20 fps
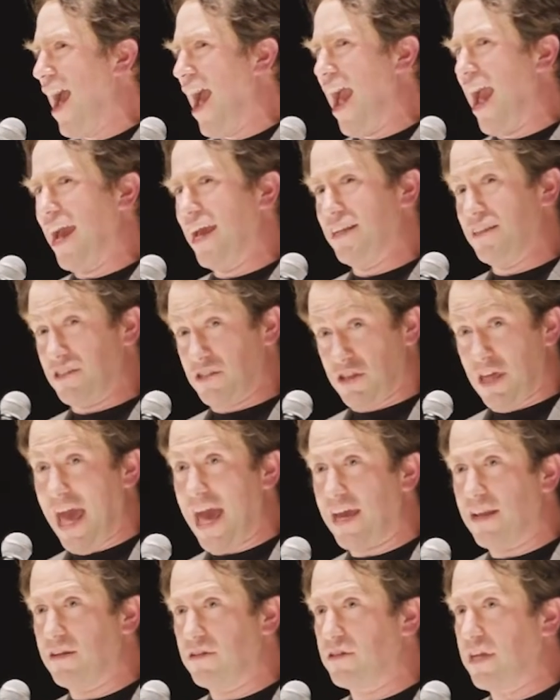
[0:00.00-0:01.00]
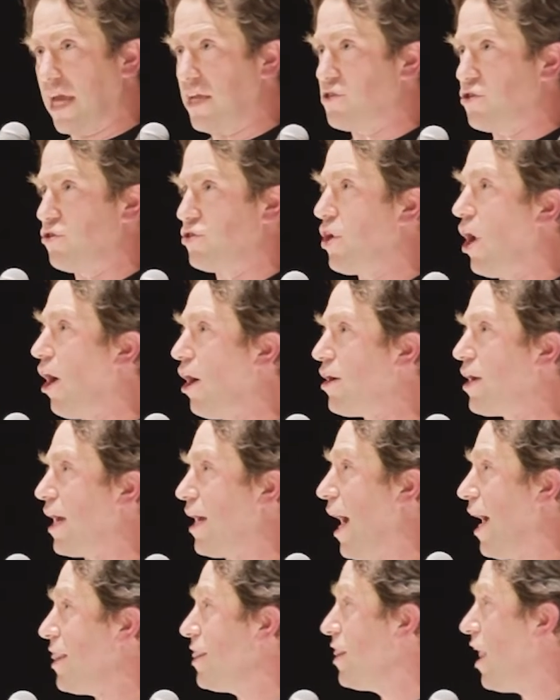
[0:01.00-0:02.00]
And that gets her talking.
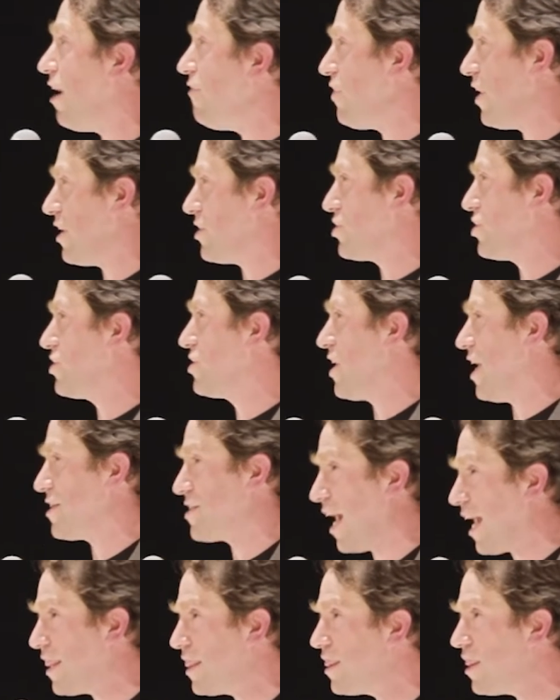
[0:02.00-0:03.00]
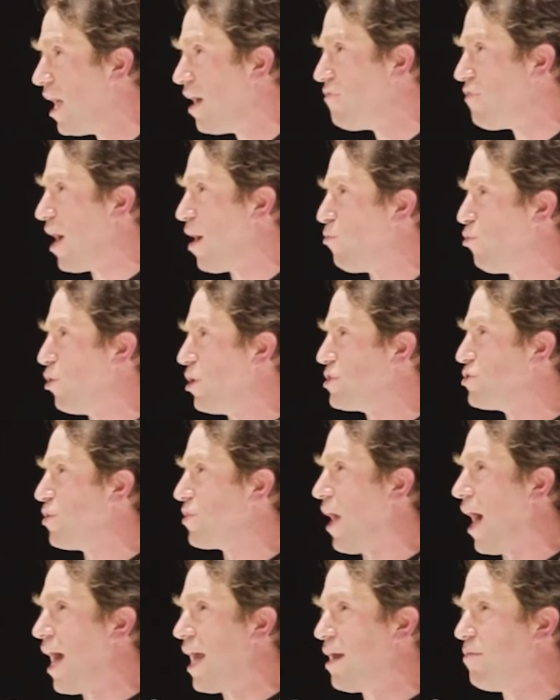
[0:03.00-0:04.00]
I love it, she says. I love
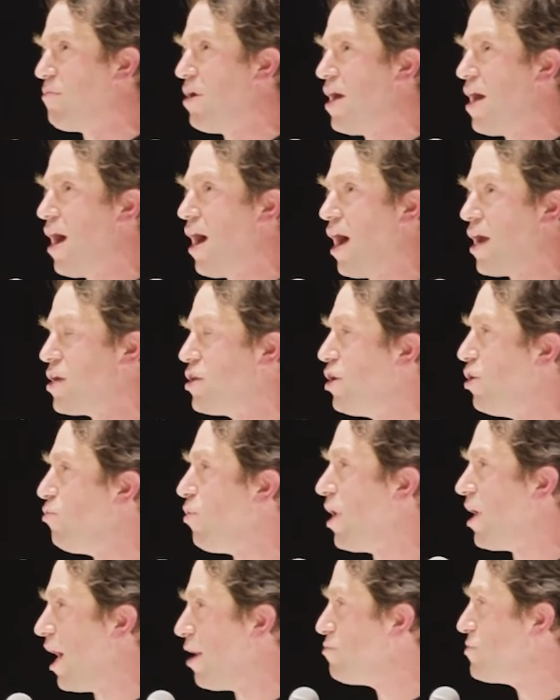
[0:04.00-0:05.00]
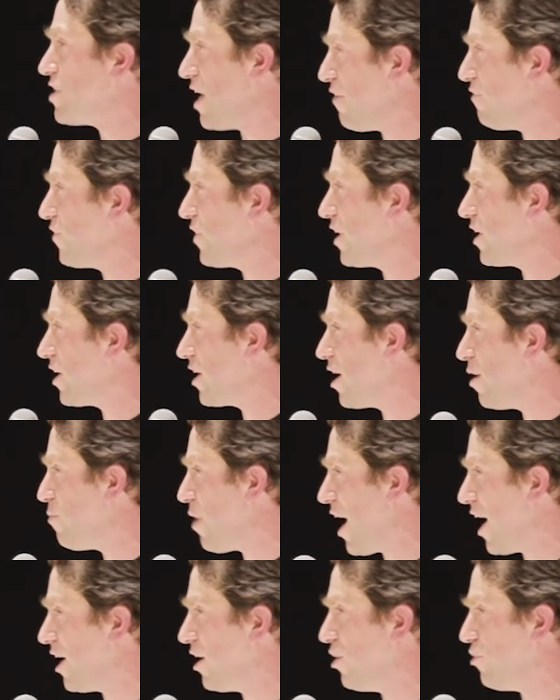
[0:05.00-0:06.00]
Aberystwyth. You know what? I'm definitely going to come
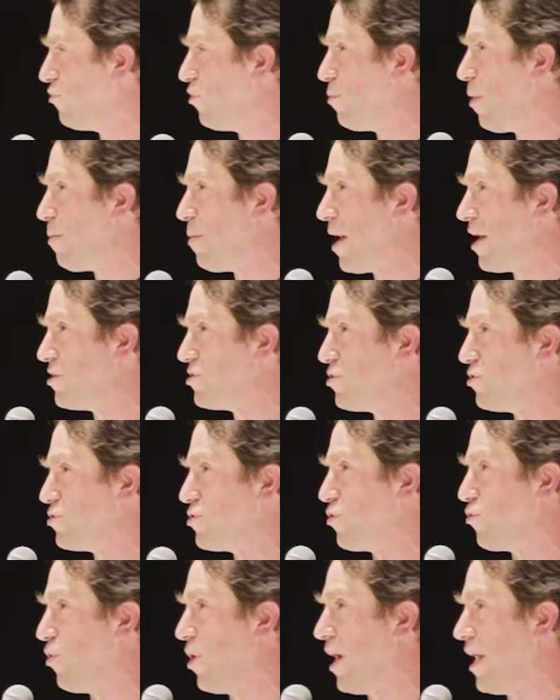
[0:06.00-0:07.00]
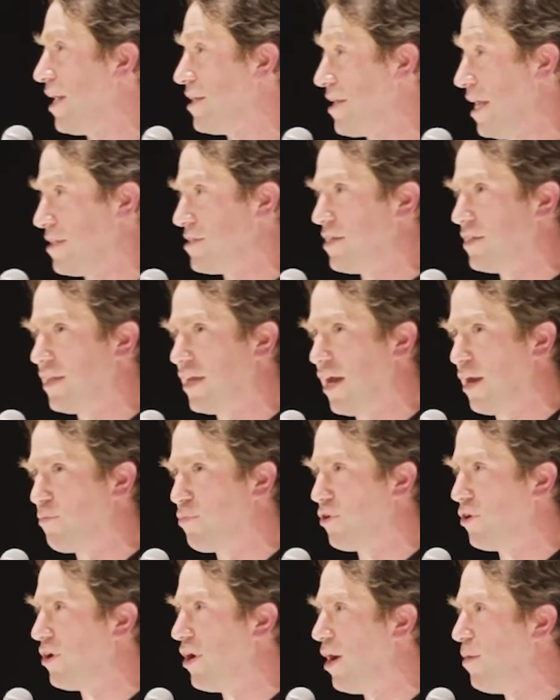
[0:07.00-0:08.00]
back here for my master's degree. And suddenly I
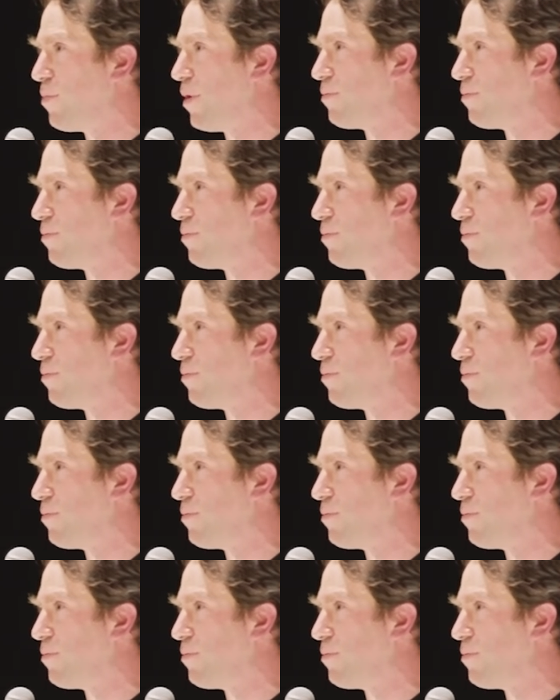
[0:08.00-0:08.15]
perk up.